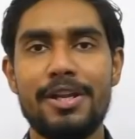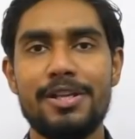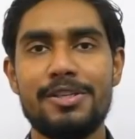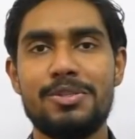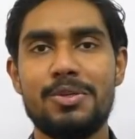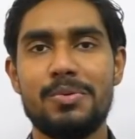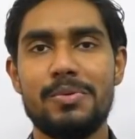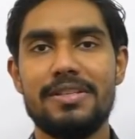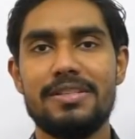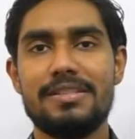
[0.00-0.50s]
Morning
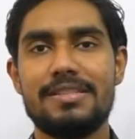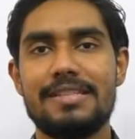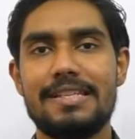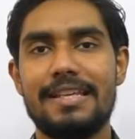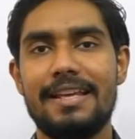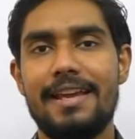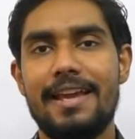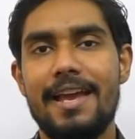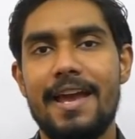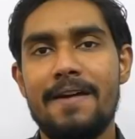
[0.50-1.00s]

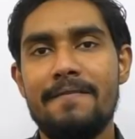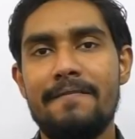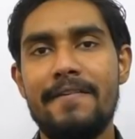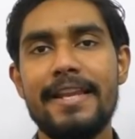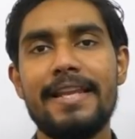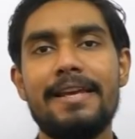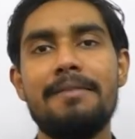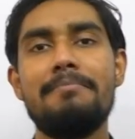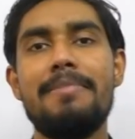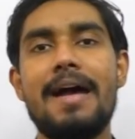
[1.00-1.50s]
students,
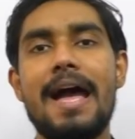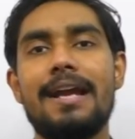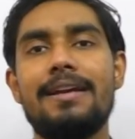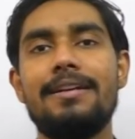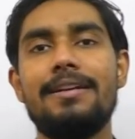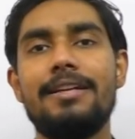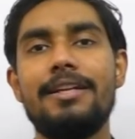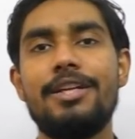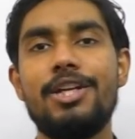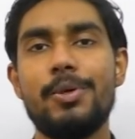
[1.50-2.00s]
welcome
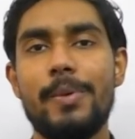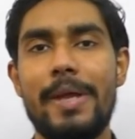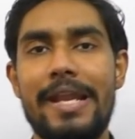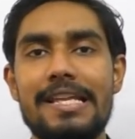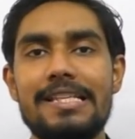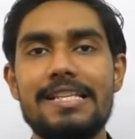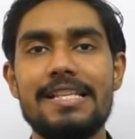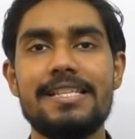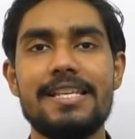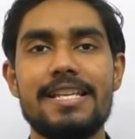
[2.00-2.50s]
back to
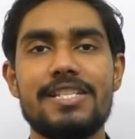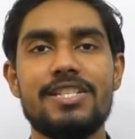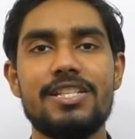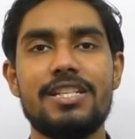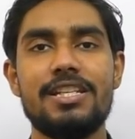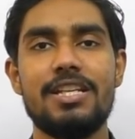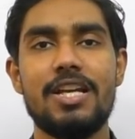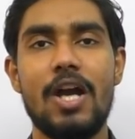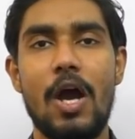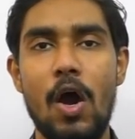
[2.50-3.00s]
another
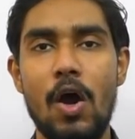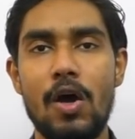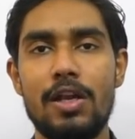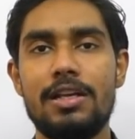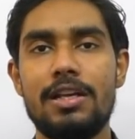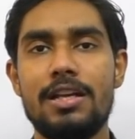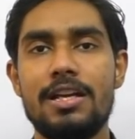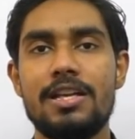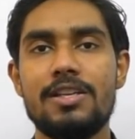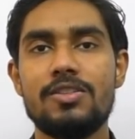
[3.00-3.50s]
session
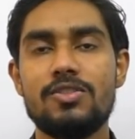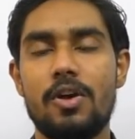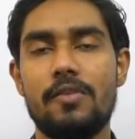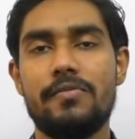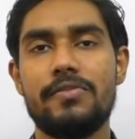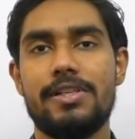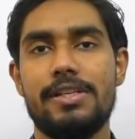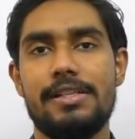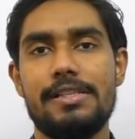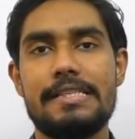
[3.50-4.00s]
on
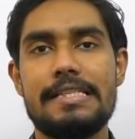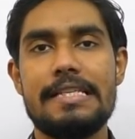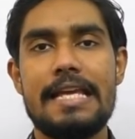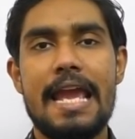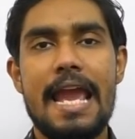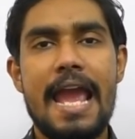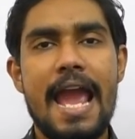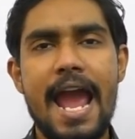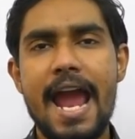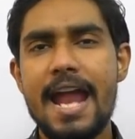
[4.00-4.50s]
soft
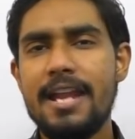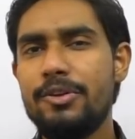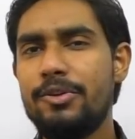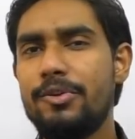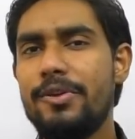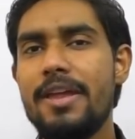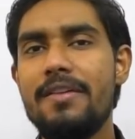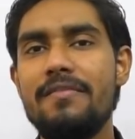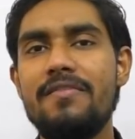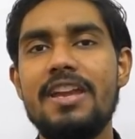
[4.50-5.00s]
skills,
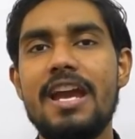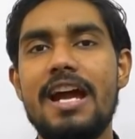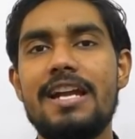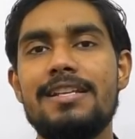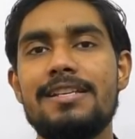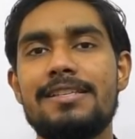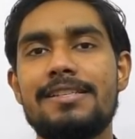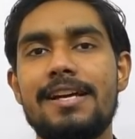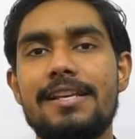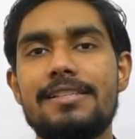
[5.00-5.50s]
and today we
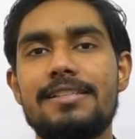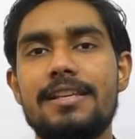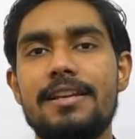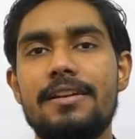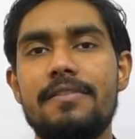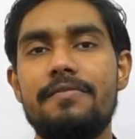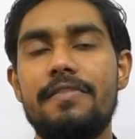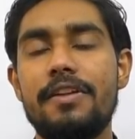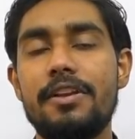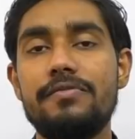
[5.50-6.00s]
are
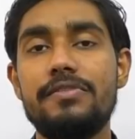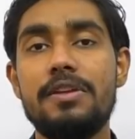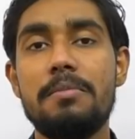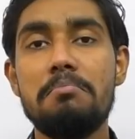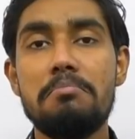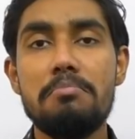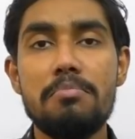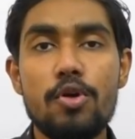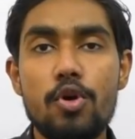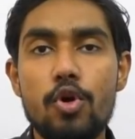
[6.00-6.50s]
discussing one of
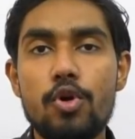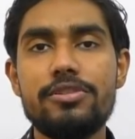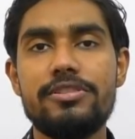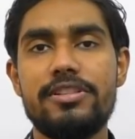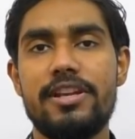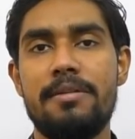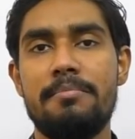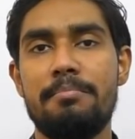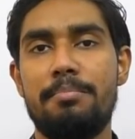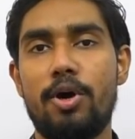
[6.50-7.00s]
the
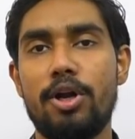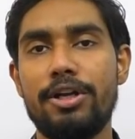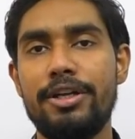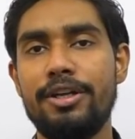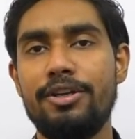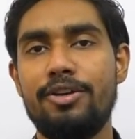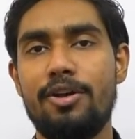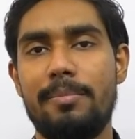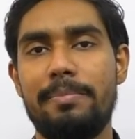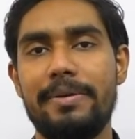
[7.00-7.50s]
most
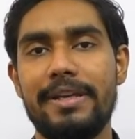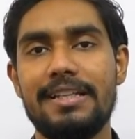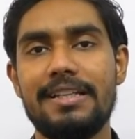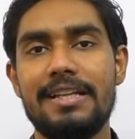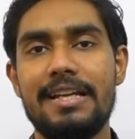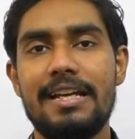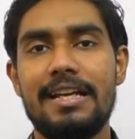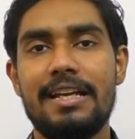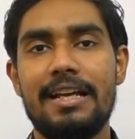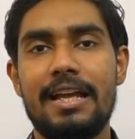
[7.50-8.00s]
important
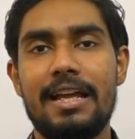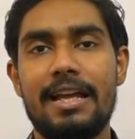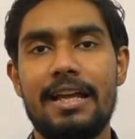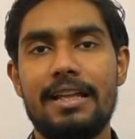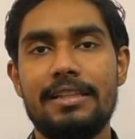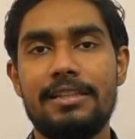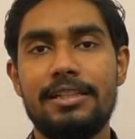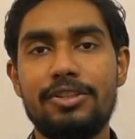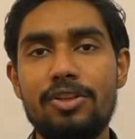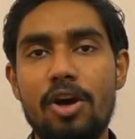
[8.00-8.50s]
topic,
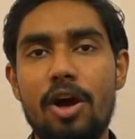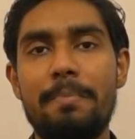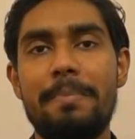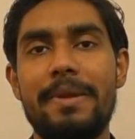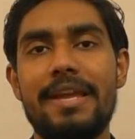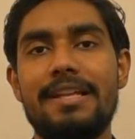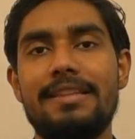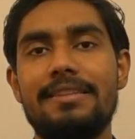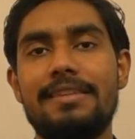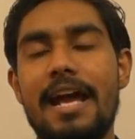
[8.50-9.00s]
the
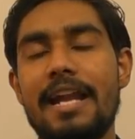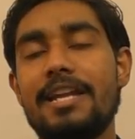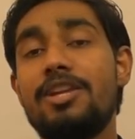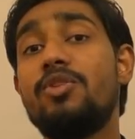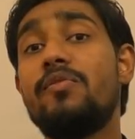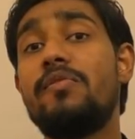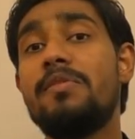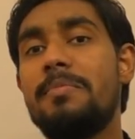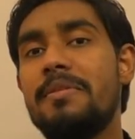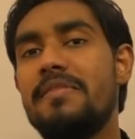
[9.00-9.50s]
topic
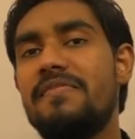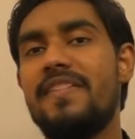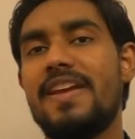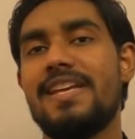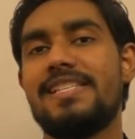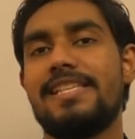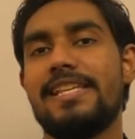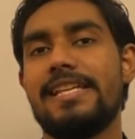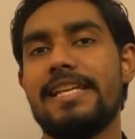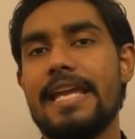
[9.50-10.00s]
that you will be
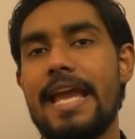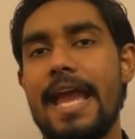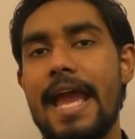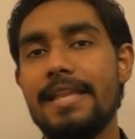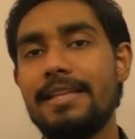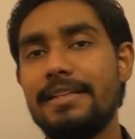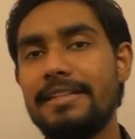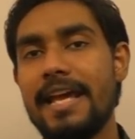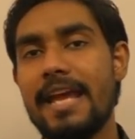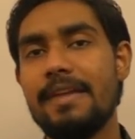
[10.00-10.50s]
facing
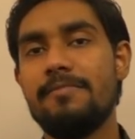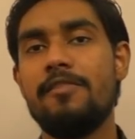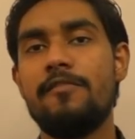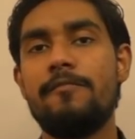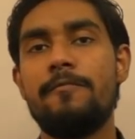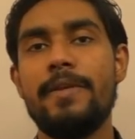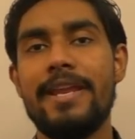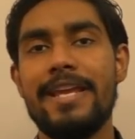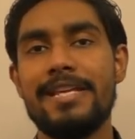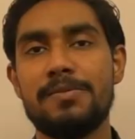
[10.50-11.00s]
at the time
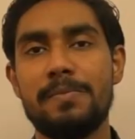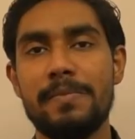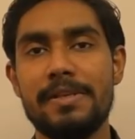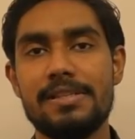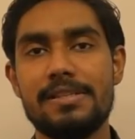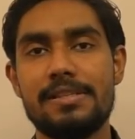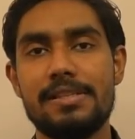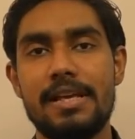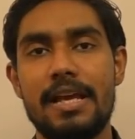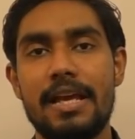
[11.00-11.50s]
of
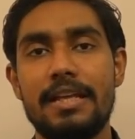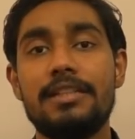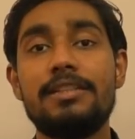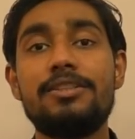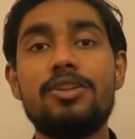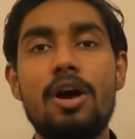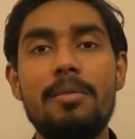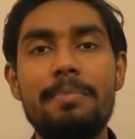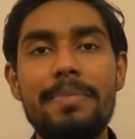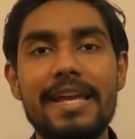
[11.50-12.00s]
placements.
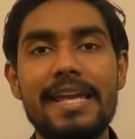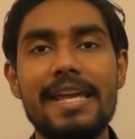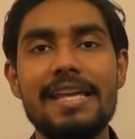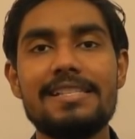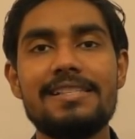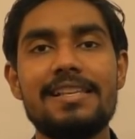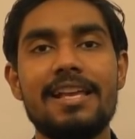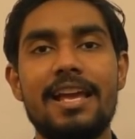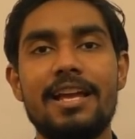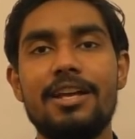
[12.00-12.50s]
The topic
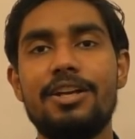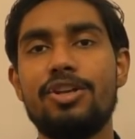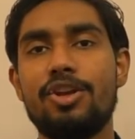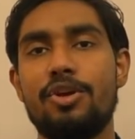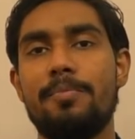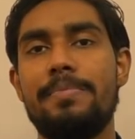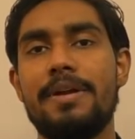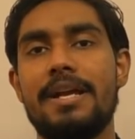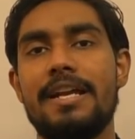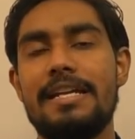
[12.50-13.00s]
is
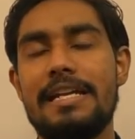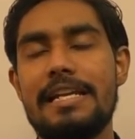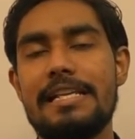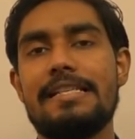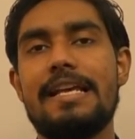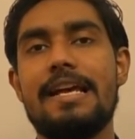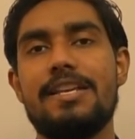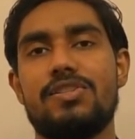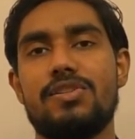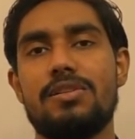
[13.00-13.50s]
group
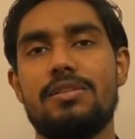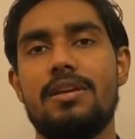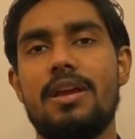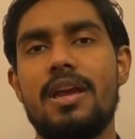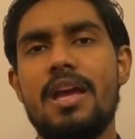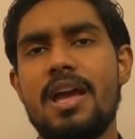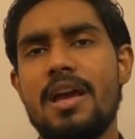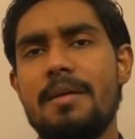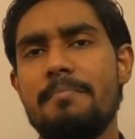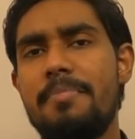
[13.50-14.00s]

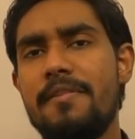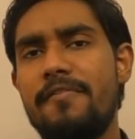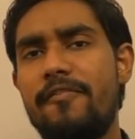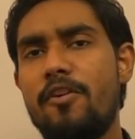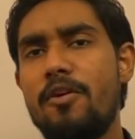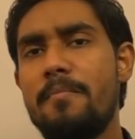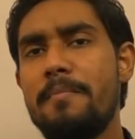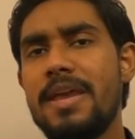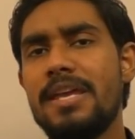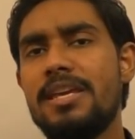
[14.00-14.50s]
discussion.
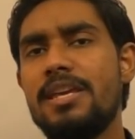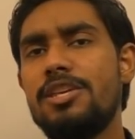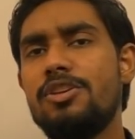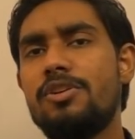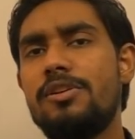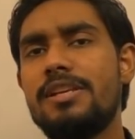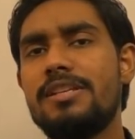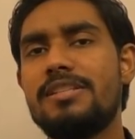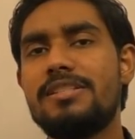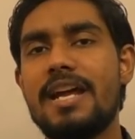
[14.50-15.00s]
Before making
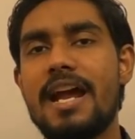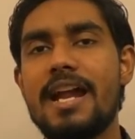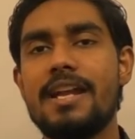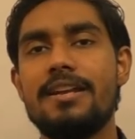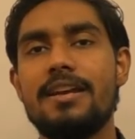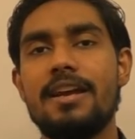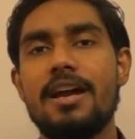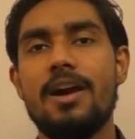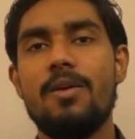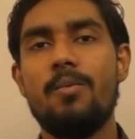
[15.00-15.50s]
you
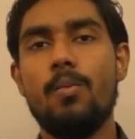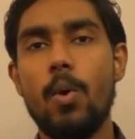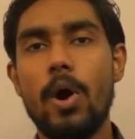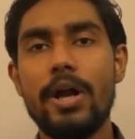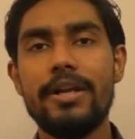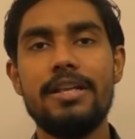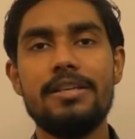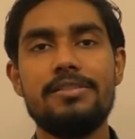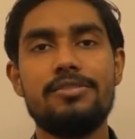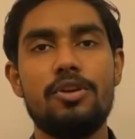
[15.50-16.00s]
understand
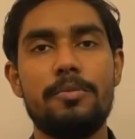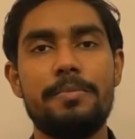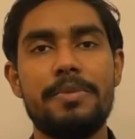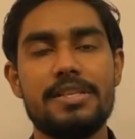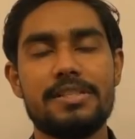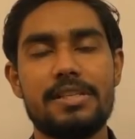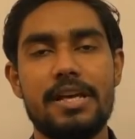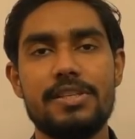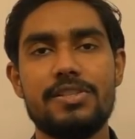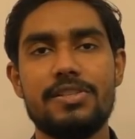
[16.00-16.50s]
what is group
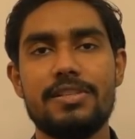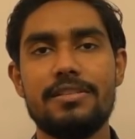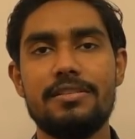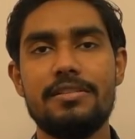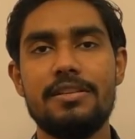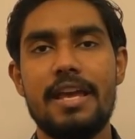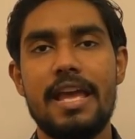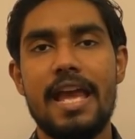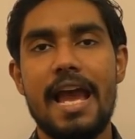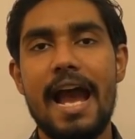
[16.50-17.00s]

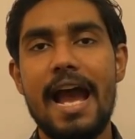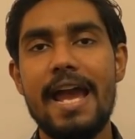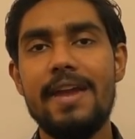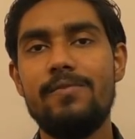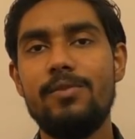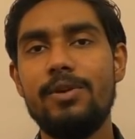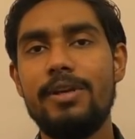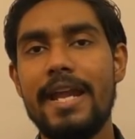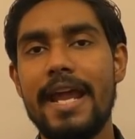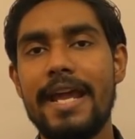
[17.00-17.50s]
discussion,
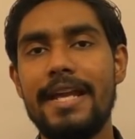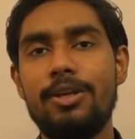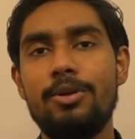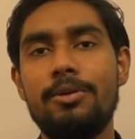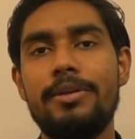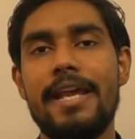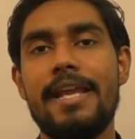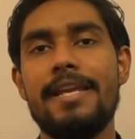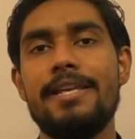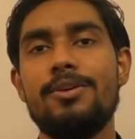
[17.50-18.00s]
I would like
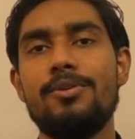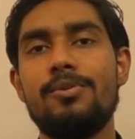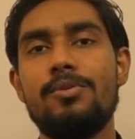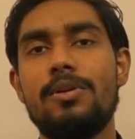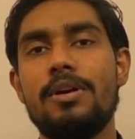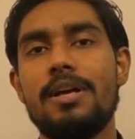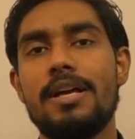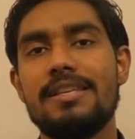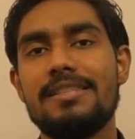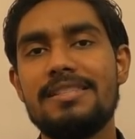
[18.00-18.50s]
to tell
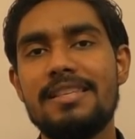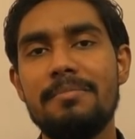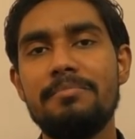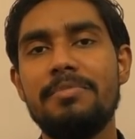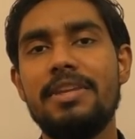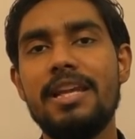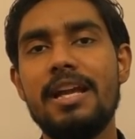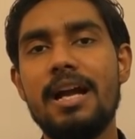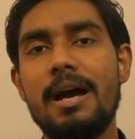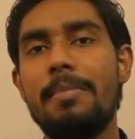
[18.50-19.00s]
you
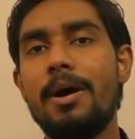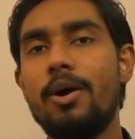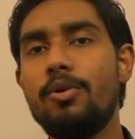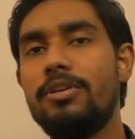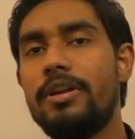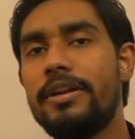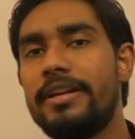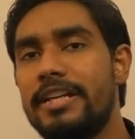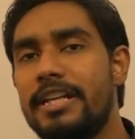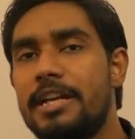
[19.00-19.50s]
something
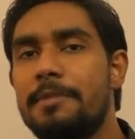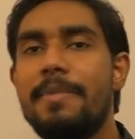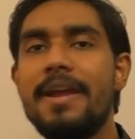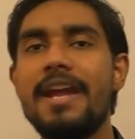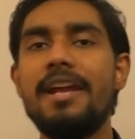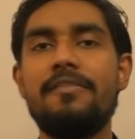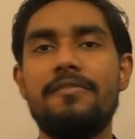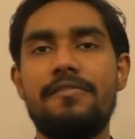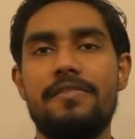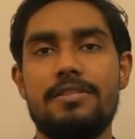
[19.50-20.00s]
about
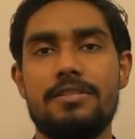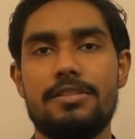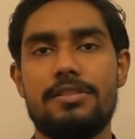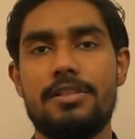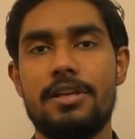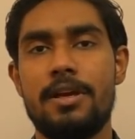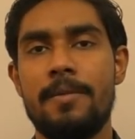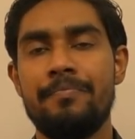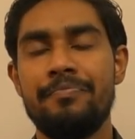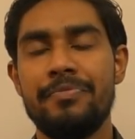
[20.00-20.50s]
debate
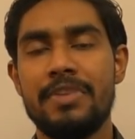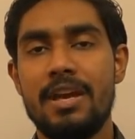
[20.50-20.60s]
first.